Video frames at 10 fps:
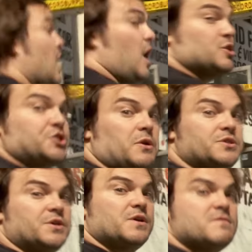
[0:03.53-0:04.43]
I'll show it to
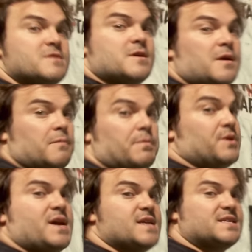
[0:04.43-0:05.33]
you, but you
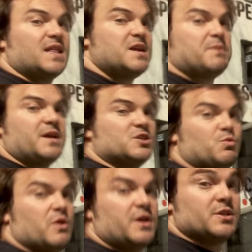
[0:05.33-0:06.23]
can't tell anybody else where
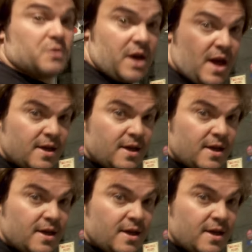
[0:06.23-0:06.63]
it is, okay?